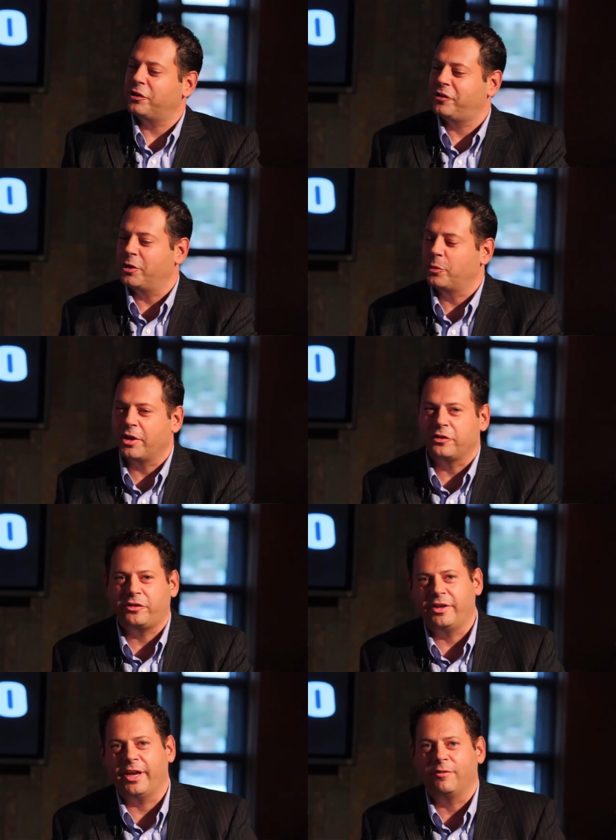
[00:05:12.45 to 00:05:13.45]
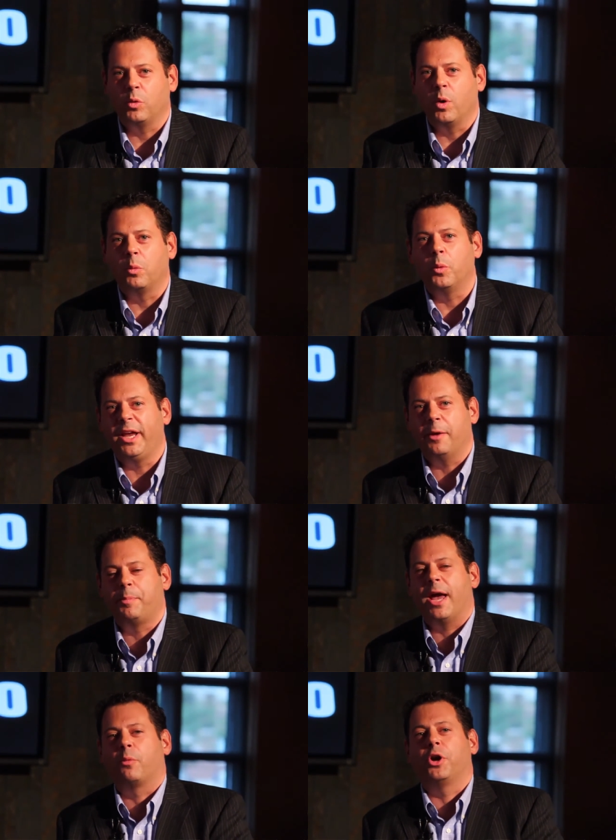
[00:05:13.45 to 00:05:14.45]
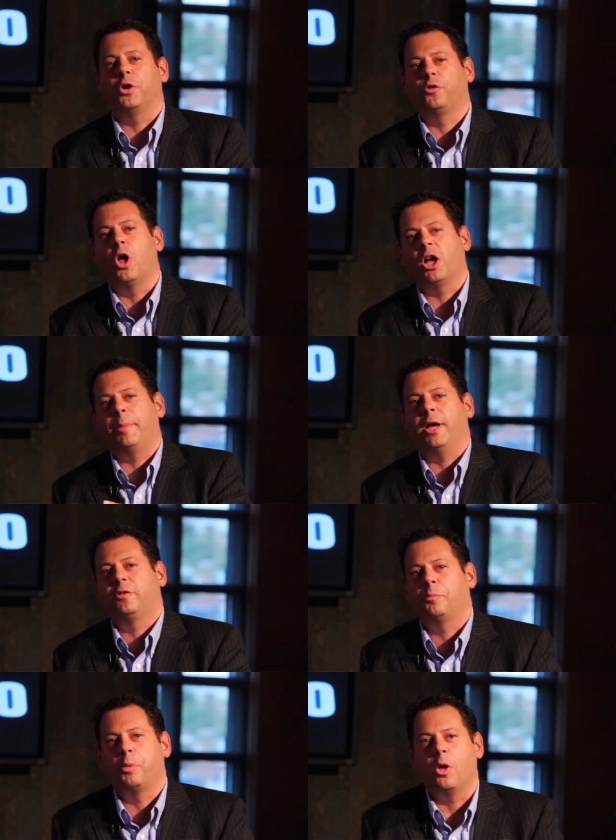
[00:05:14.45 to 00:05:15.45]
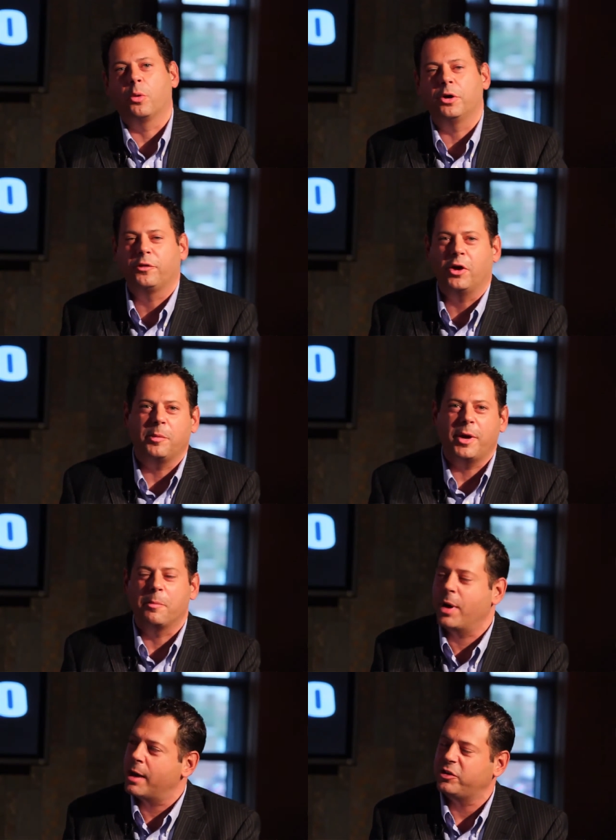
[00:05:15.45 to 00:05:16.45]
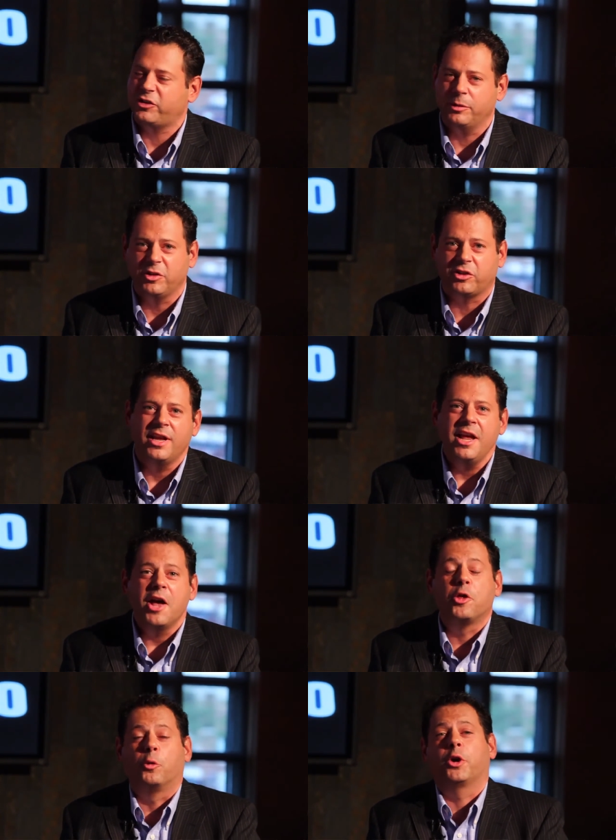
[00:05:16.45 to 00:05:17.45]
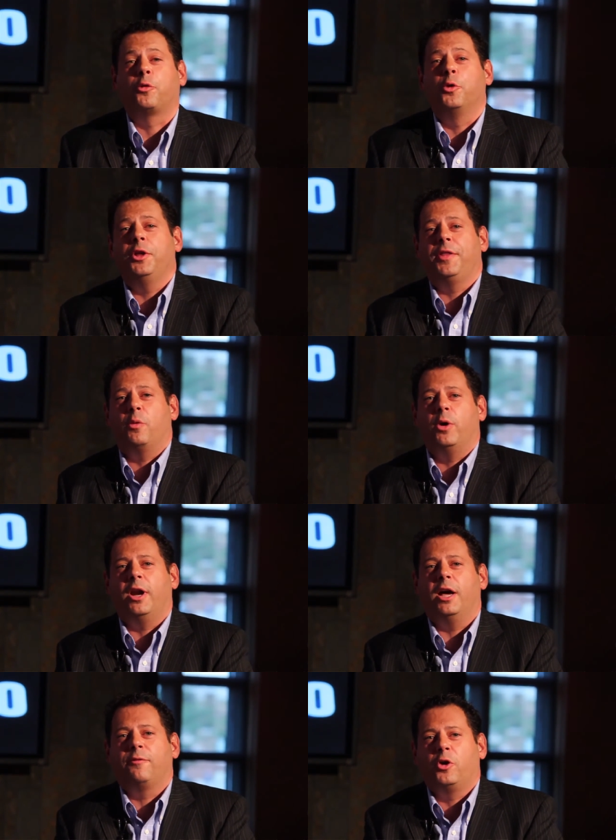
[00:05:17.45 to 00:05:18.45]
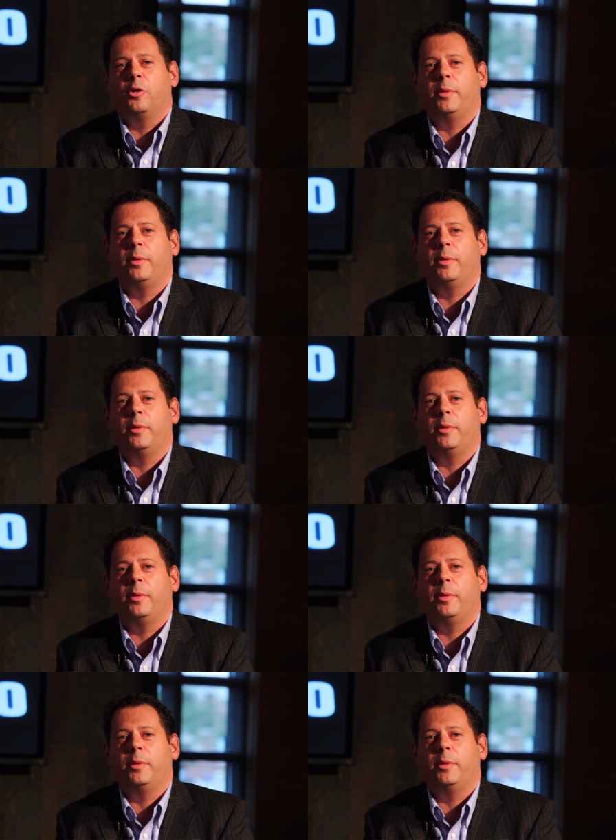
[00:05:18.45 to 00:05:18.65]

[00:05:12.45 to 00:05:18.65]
is here with us today, everyone. When we get back, we're going to talk about DePaul. We're going to talk about Bobby Simmons and the recruiting that went on for